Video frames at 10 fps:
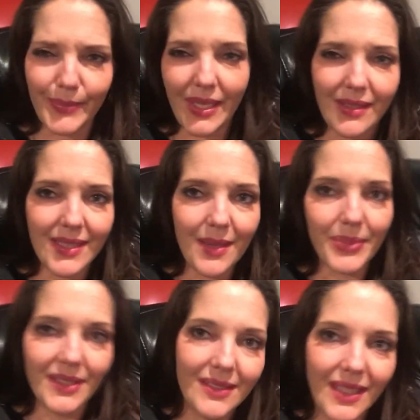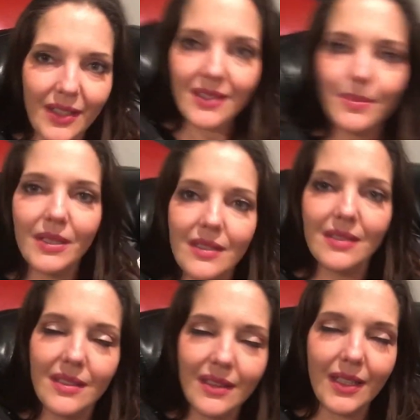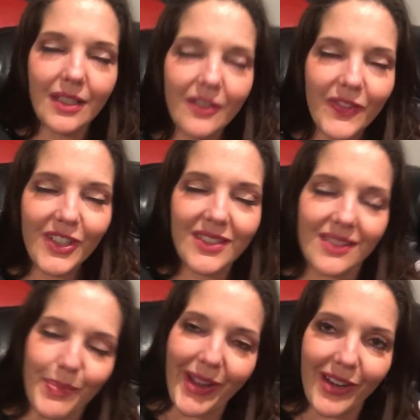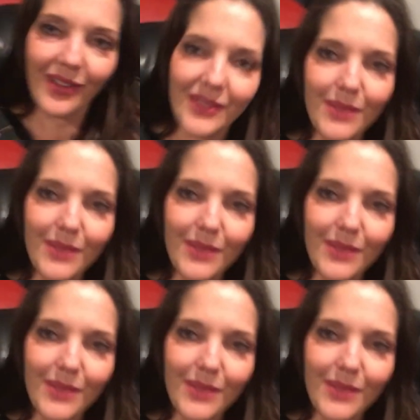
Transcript: by example, let your fears, let your fears inspire you